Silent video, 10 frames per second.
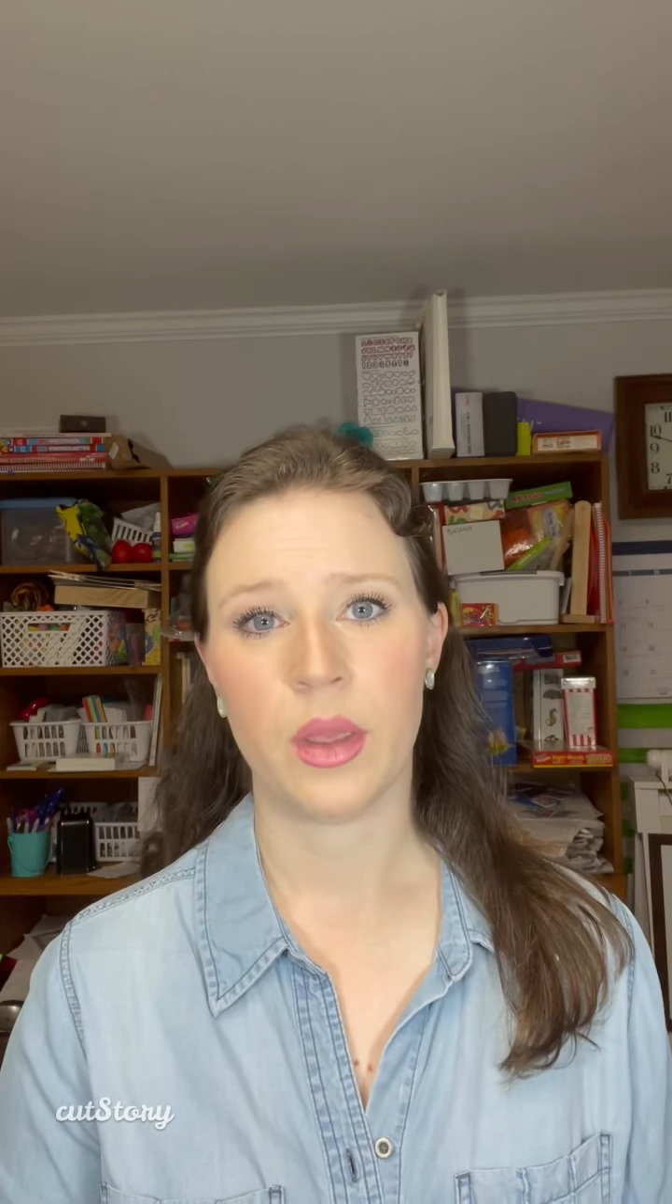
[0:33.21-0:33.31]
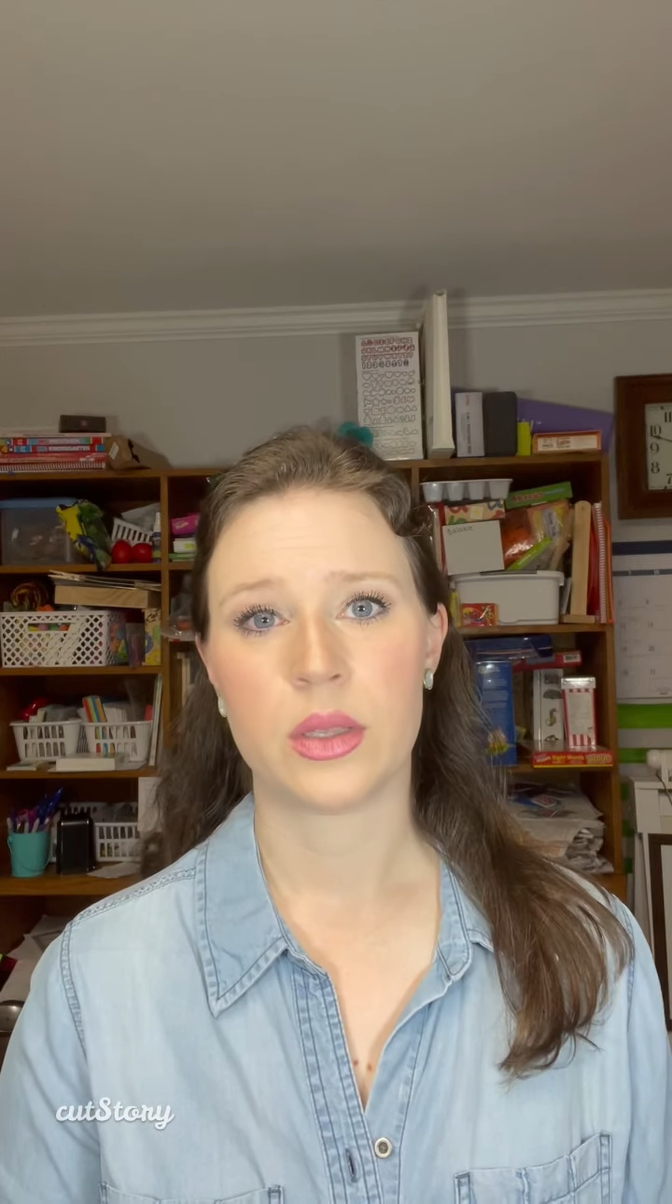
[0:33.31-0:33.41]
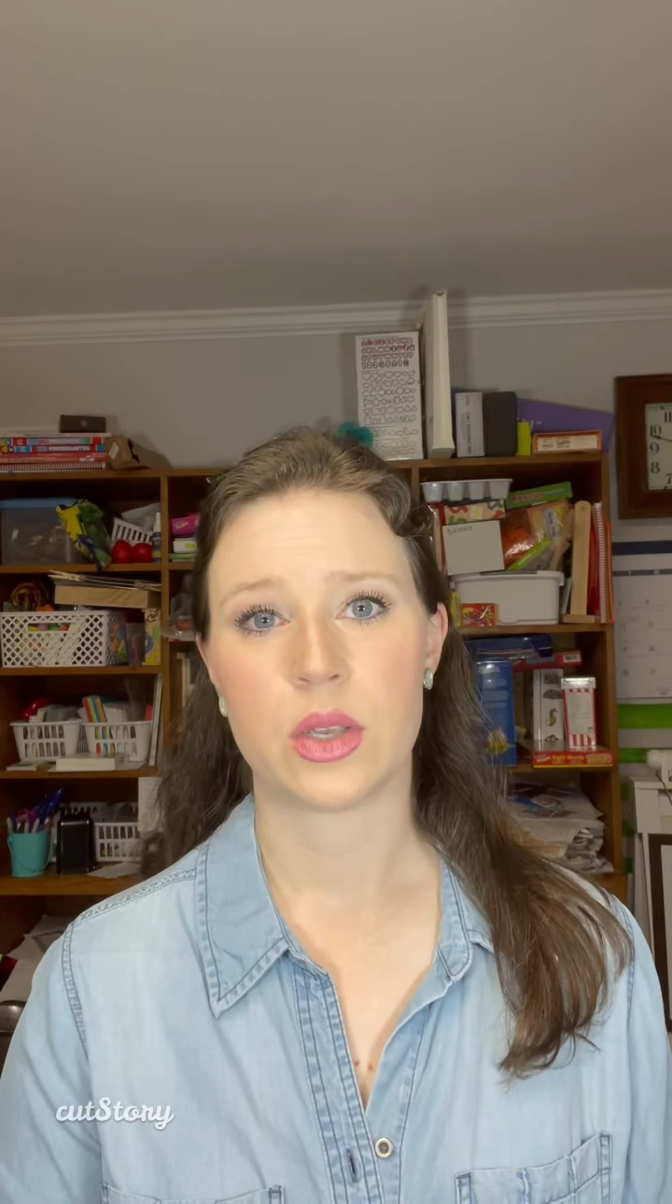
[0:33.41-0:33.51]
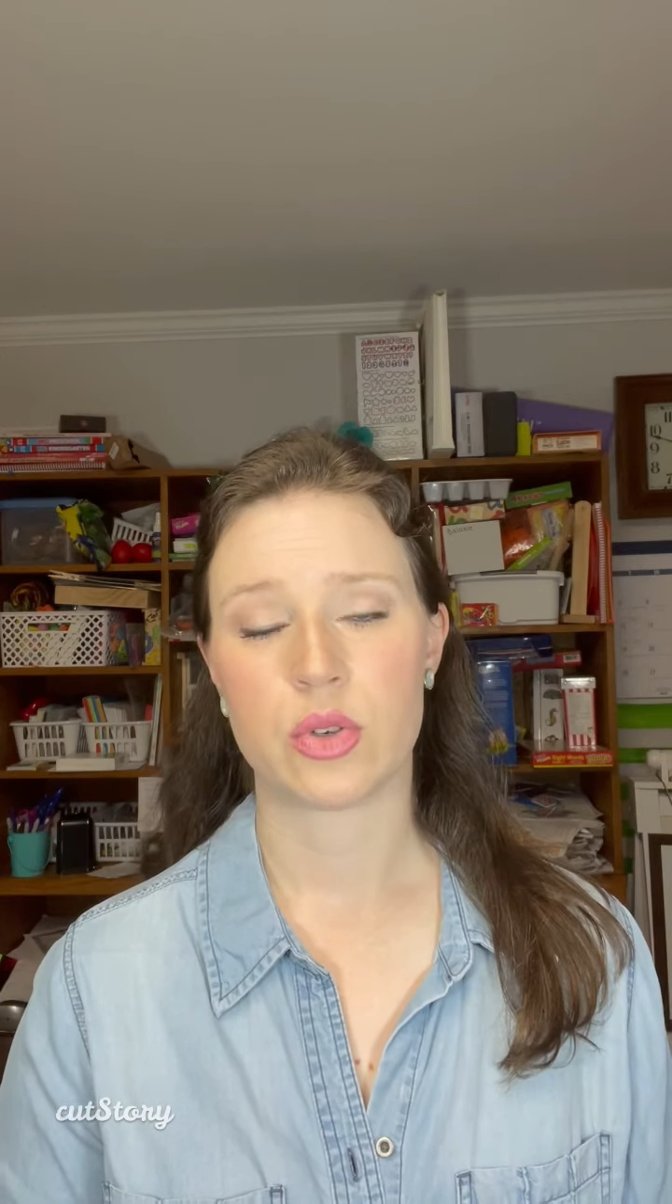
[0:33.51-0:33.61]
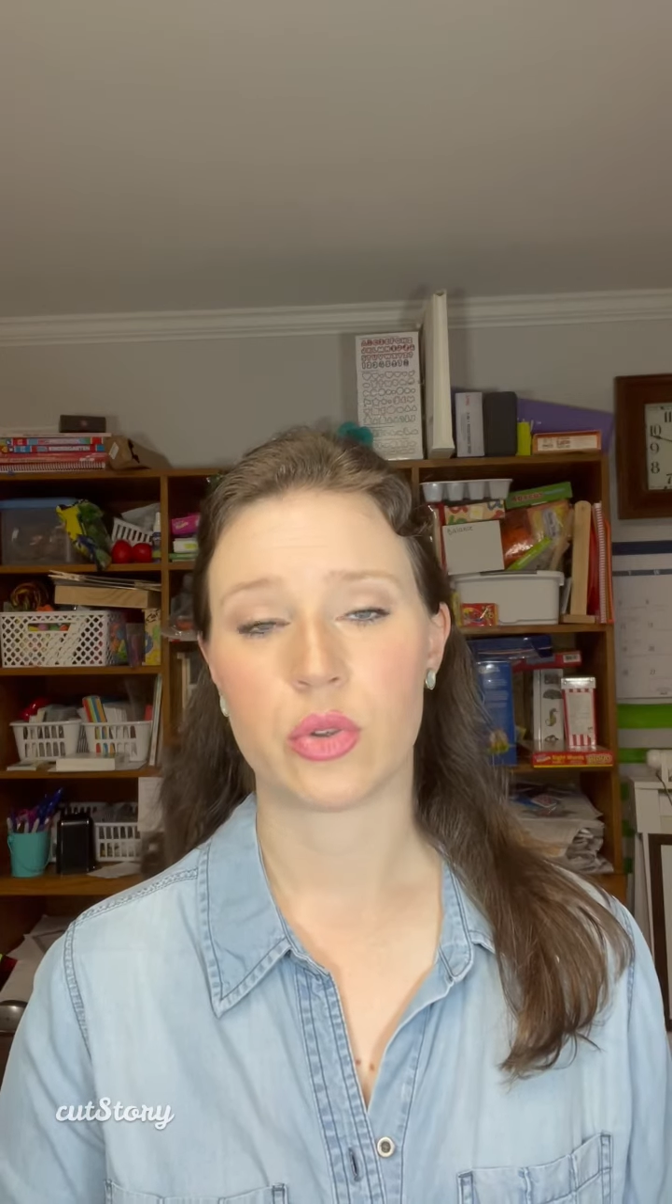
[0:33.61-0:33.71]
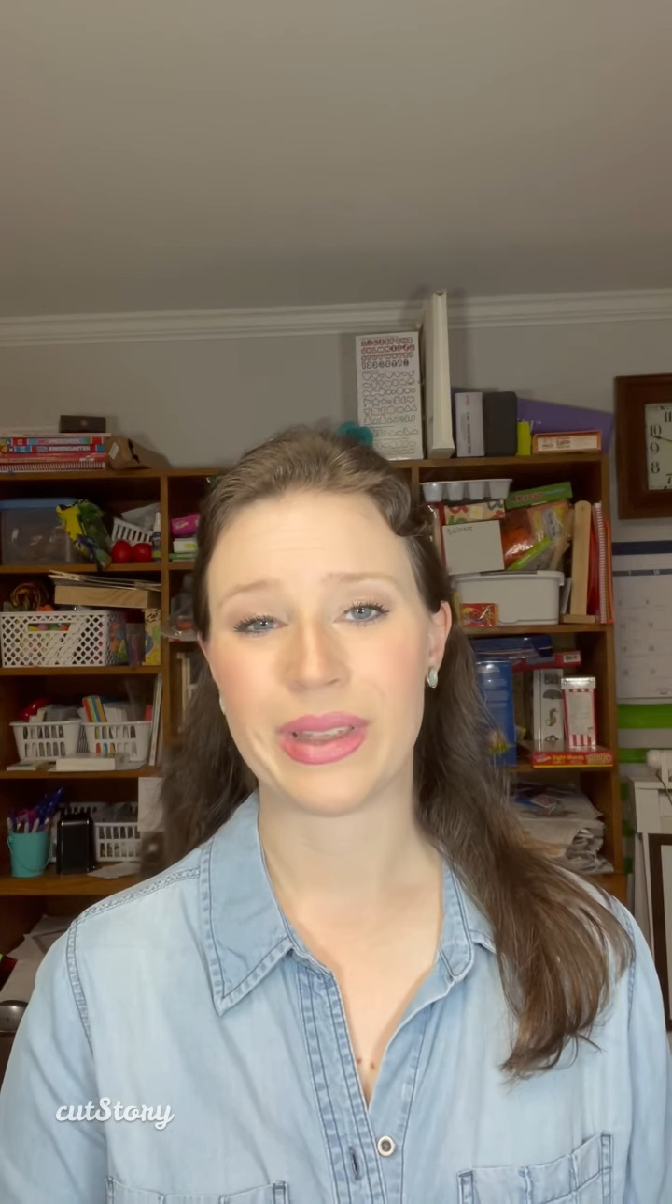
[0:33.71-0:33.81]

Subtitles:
social